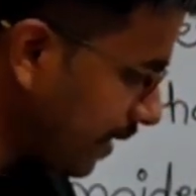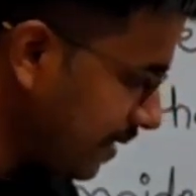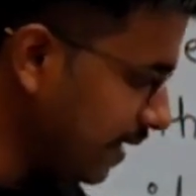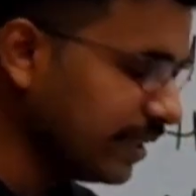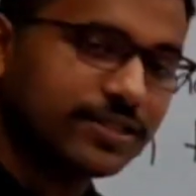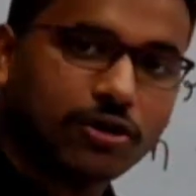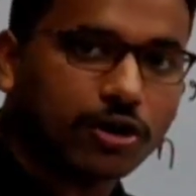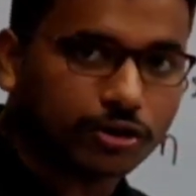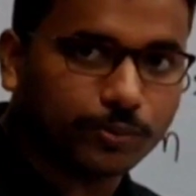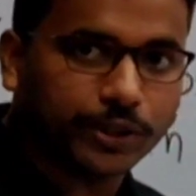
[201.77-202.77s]
seeing this
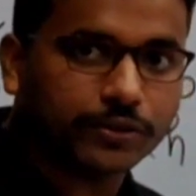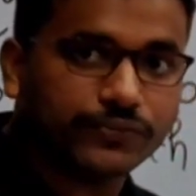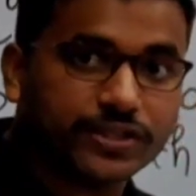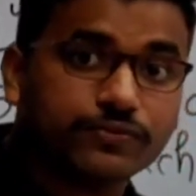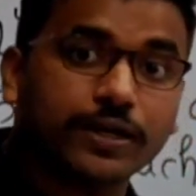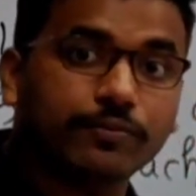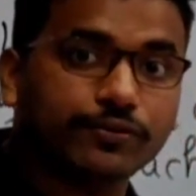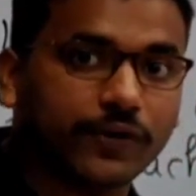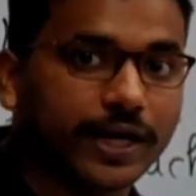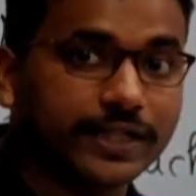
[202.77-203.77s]
automaton, first we have
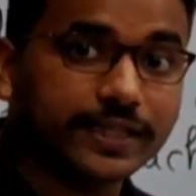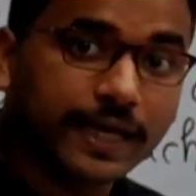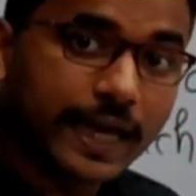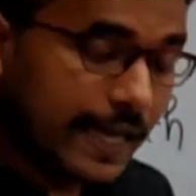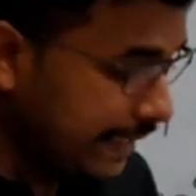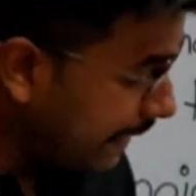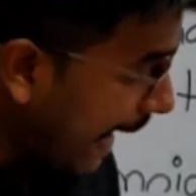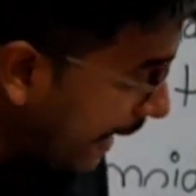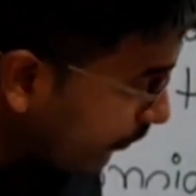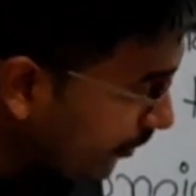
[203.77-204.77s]
to find the
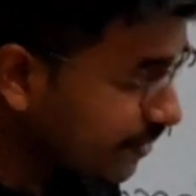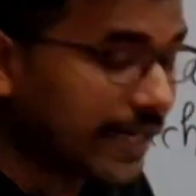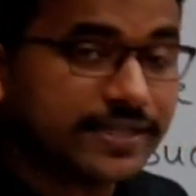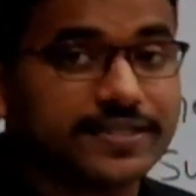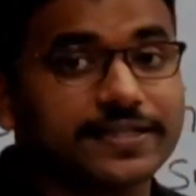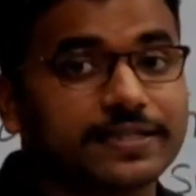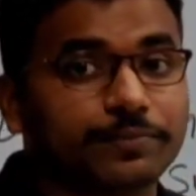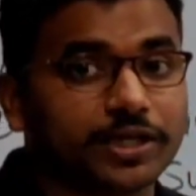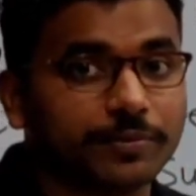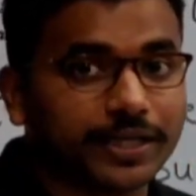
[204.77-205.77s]
language that is
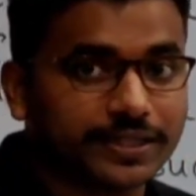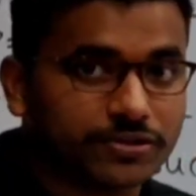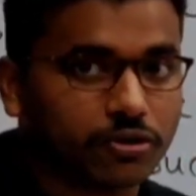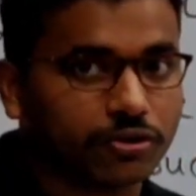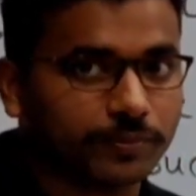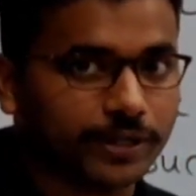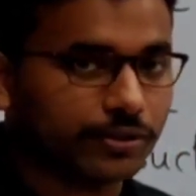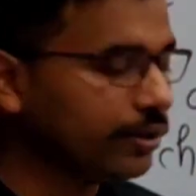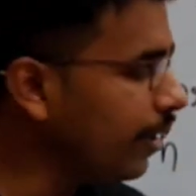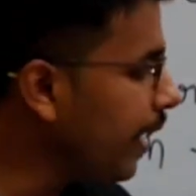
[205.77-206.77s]
accepted by this
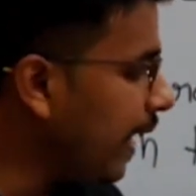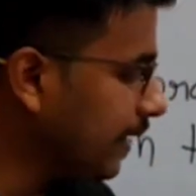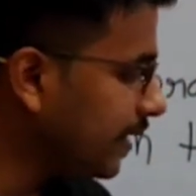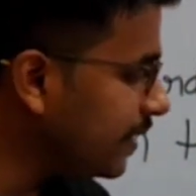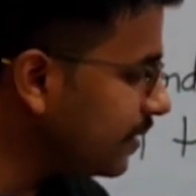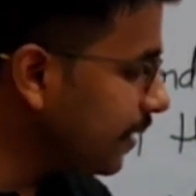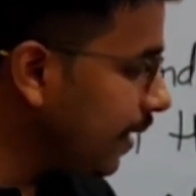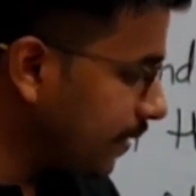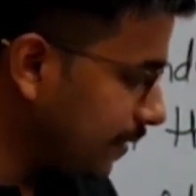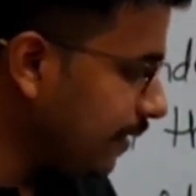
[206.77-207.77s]
automaton, and
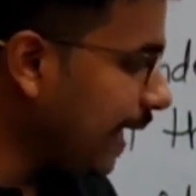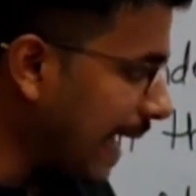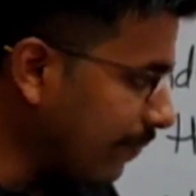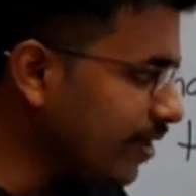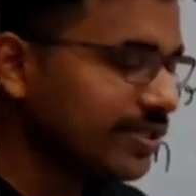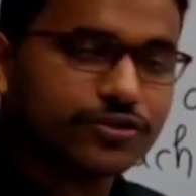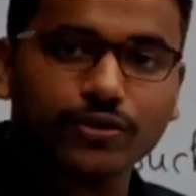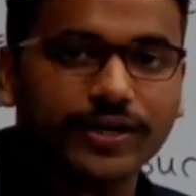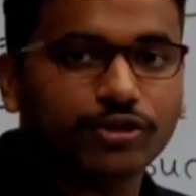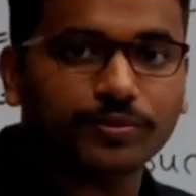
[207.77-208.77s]
the language is
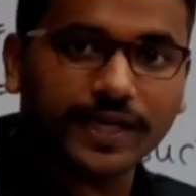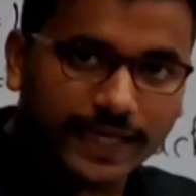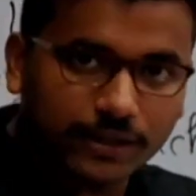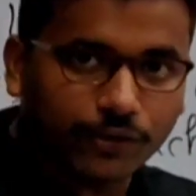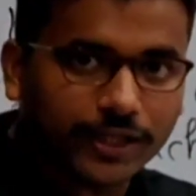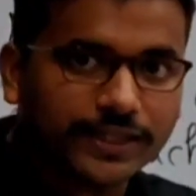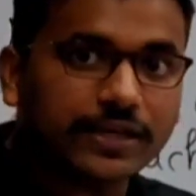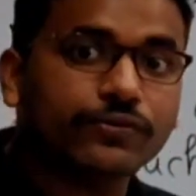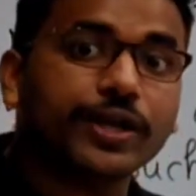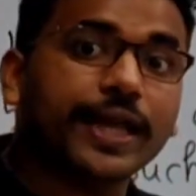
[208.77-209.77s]
going to be L1.
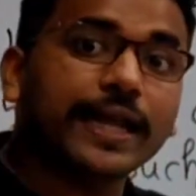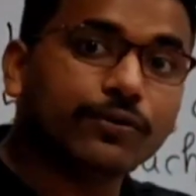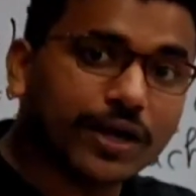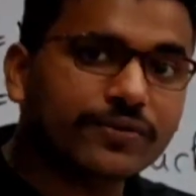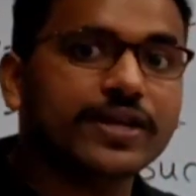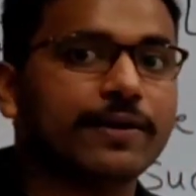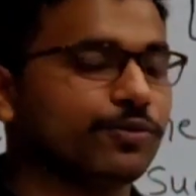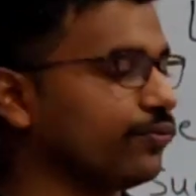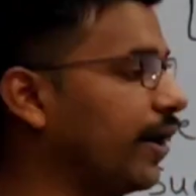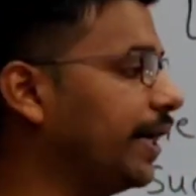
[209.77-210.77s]
Then for L1 we have
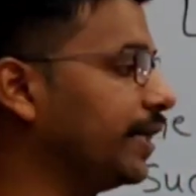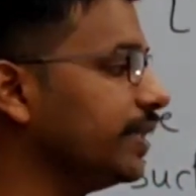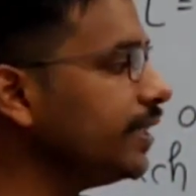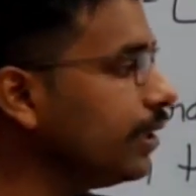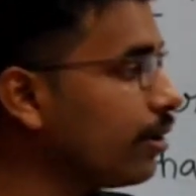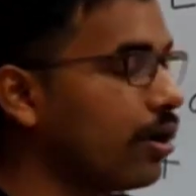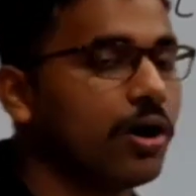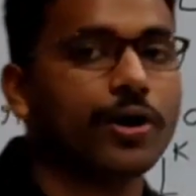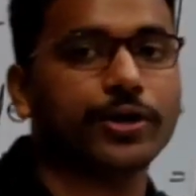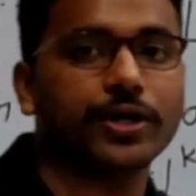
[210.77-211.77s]
to find the
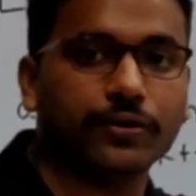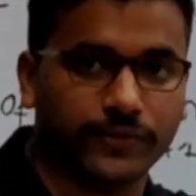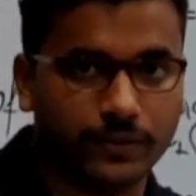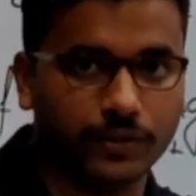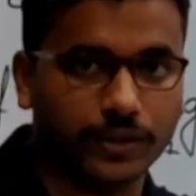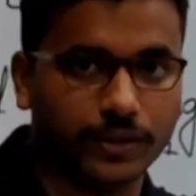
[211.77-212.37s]
order of L1.